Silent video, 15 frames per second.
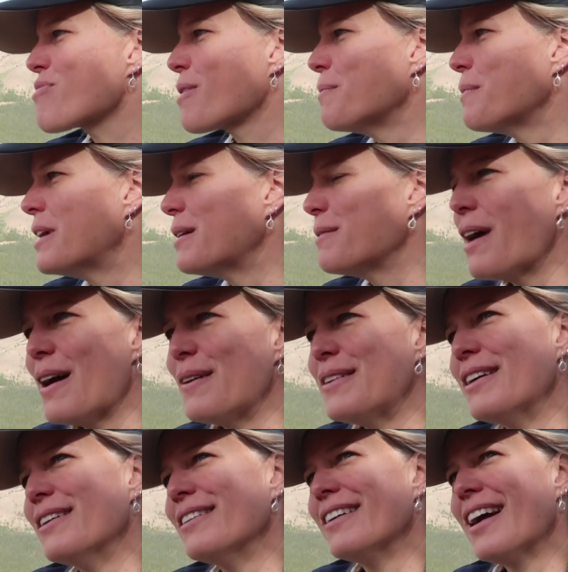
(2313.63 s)
when around
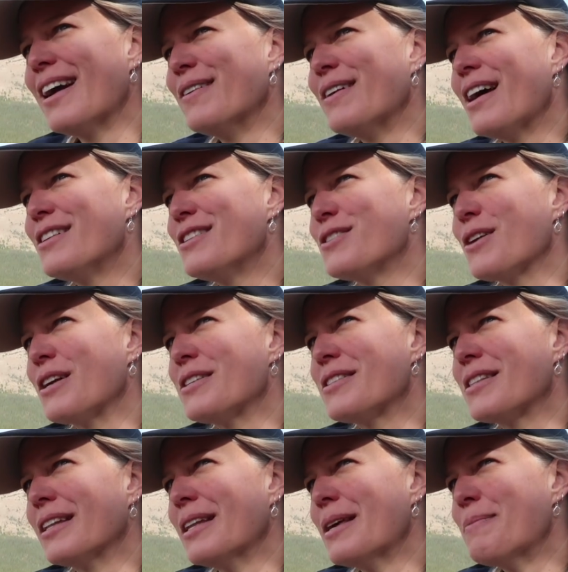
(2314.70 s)
here I, I
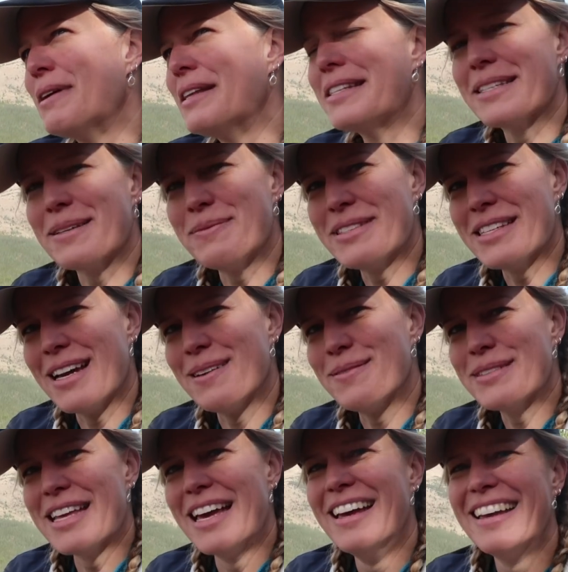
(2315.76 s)
stretched the limit
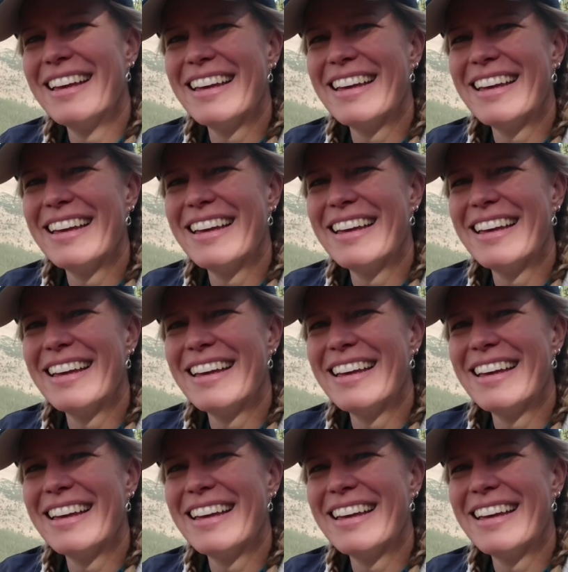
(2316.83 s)
sometimes.